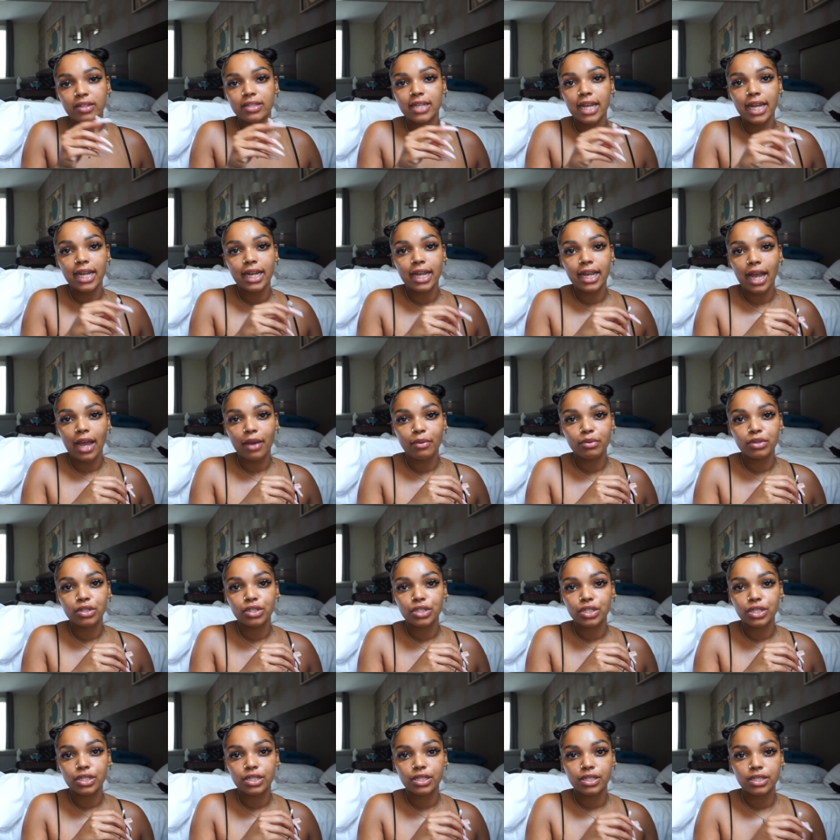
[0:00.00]
Dating I would
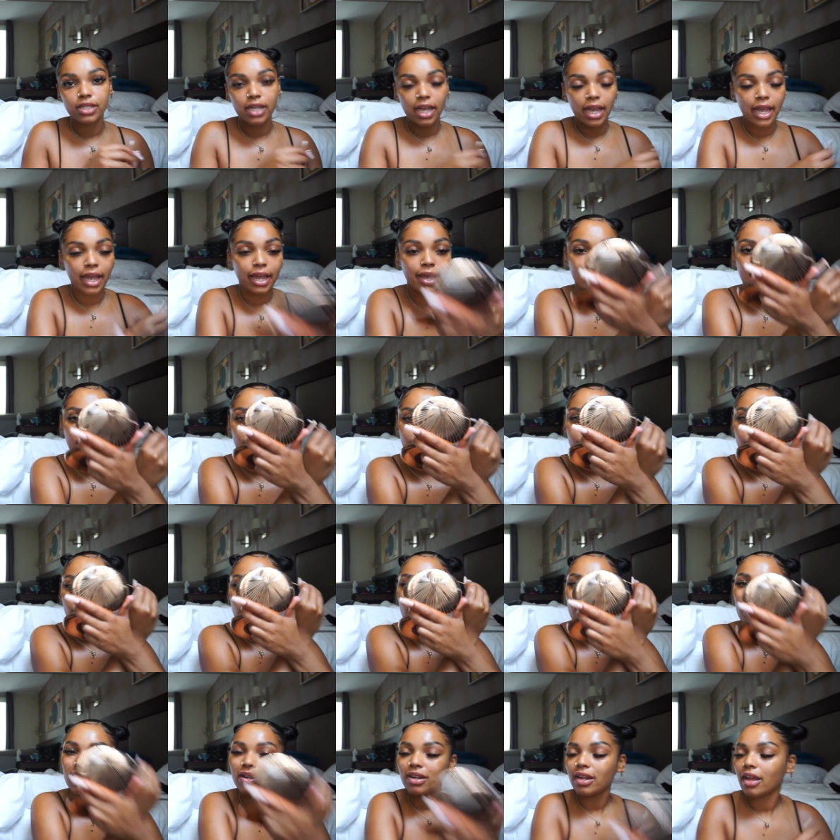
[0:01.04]
just say
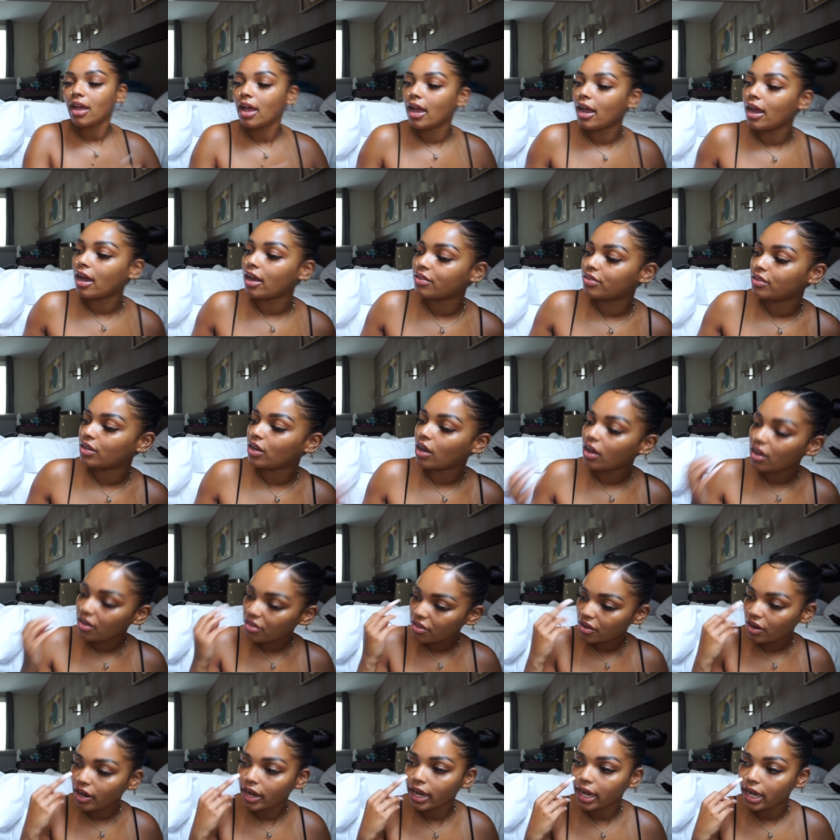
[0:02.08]
but on the
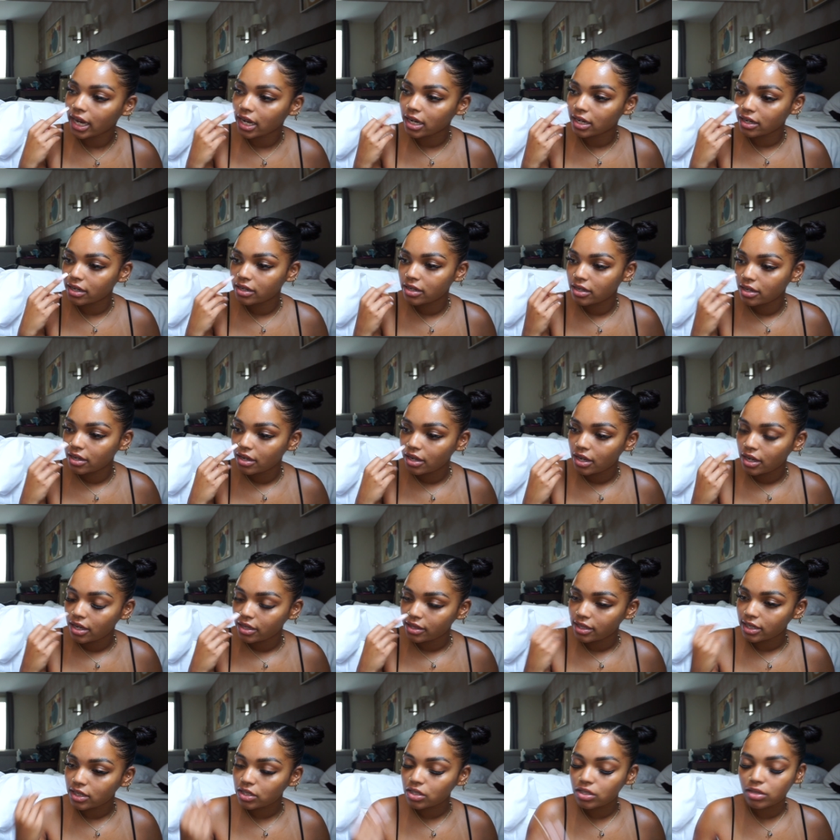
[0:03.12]
other hand,
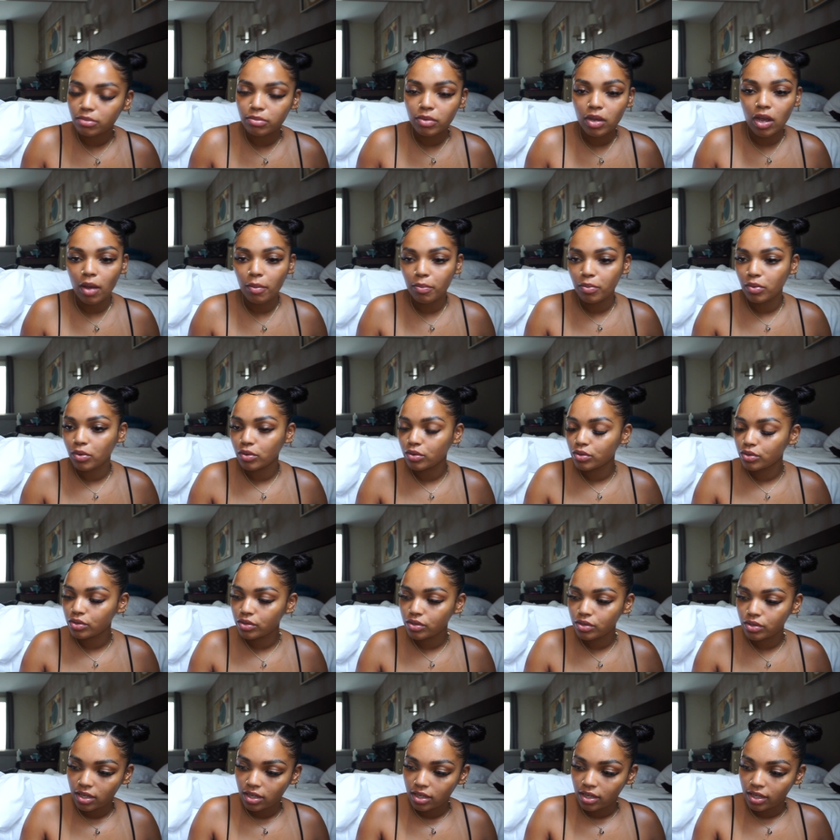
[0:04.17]
there's some couples
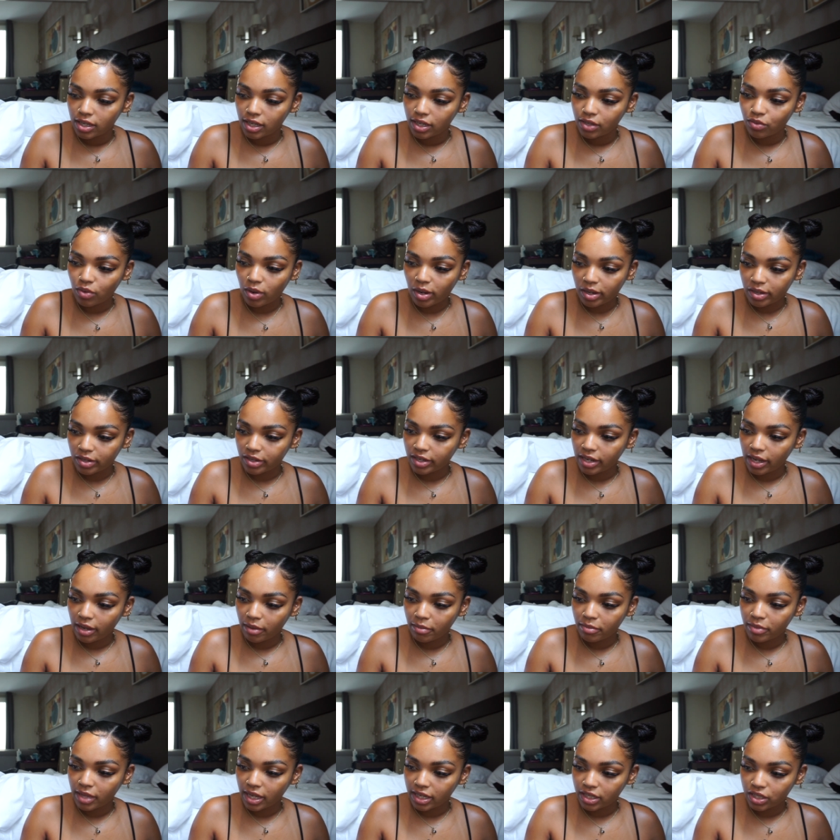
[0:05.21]
in Rotterdam
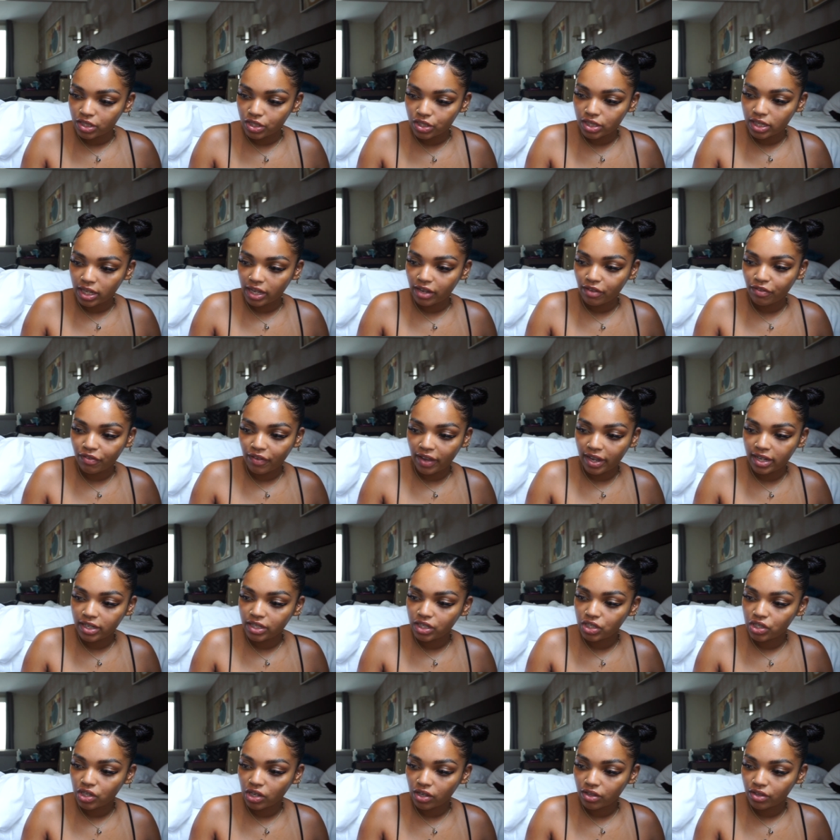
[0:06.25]
that just like find
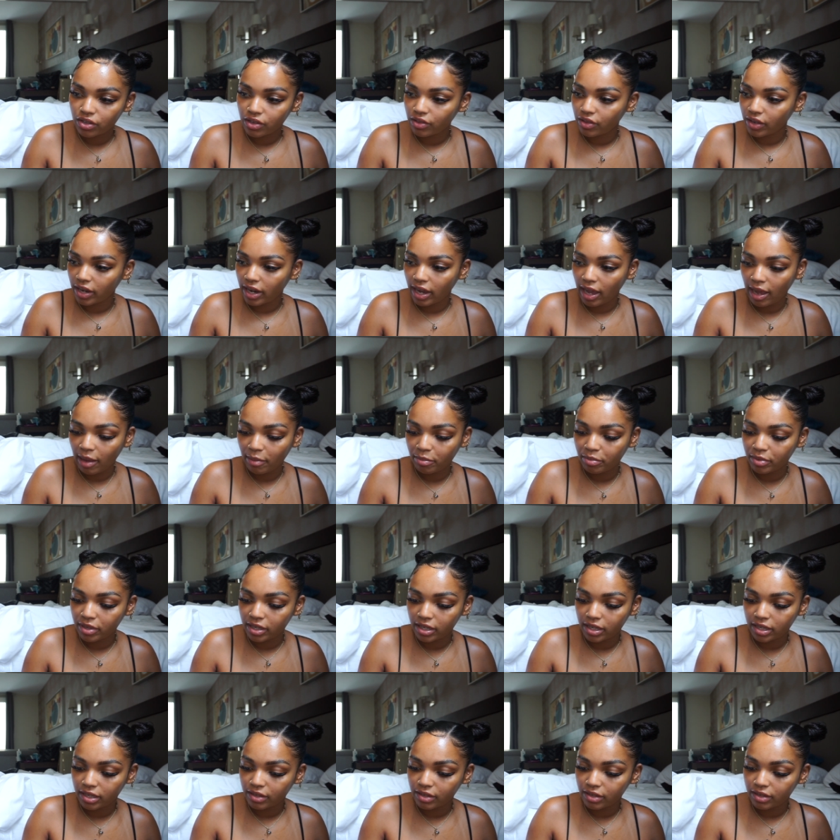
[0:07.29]
each other and they're happy